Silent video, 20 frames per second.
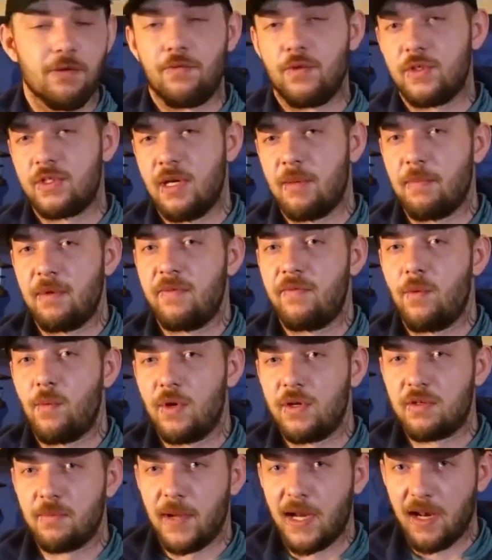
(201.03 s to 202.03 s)
for example, if I
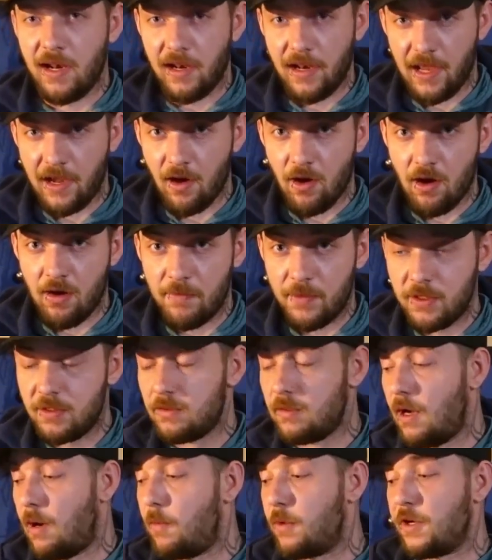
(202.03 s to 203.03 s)
want to make leg armor,
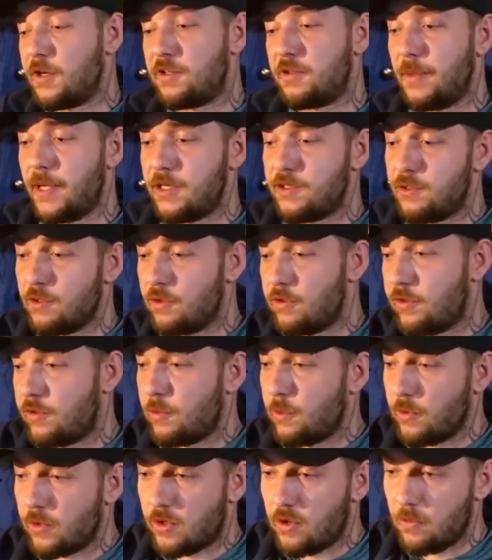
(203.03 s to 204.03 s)
I wanted to make sure that
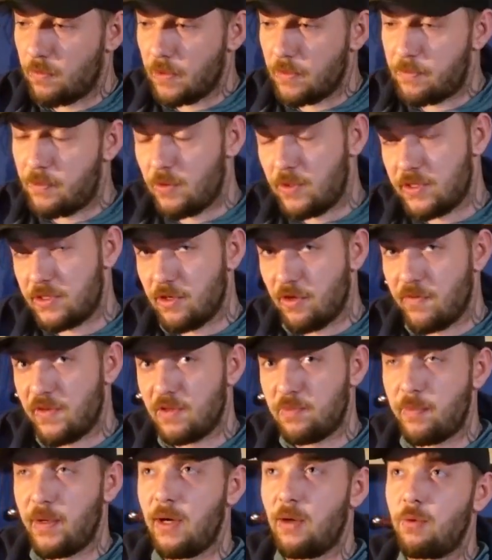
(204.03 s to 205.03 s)
there were a couple of points on
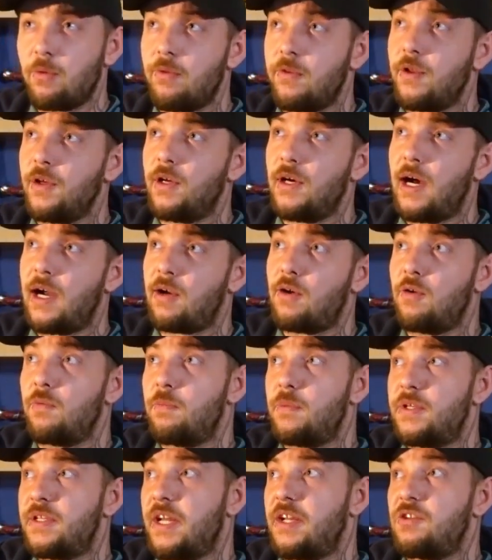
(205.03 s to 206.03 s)
this belt that I
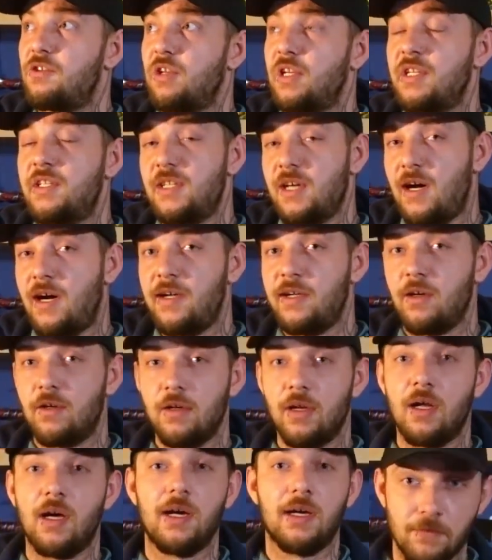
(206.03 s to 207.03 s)
could potentially tie
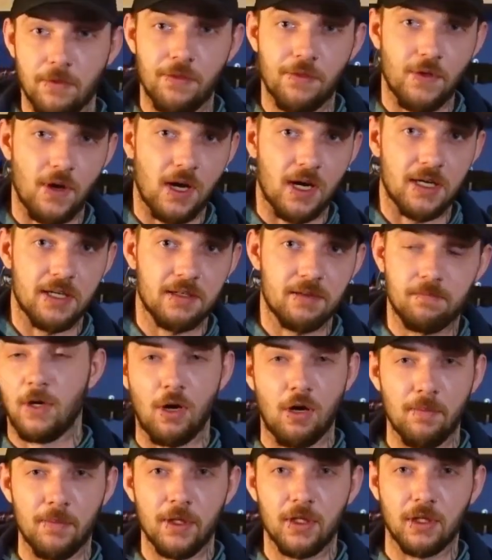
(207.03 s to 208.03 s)
on, like thigh
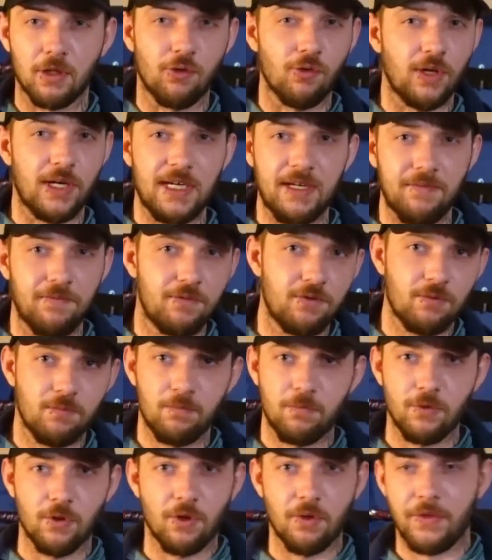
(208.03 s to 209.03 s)
armor greaves
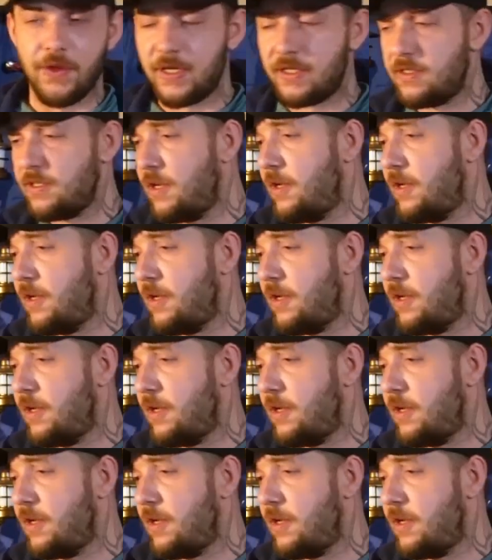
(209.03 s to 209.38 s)
sort of things.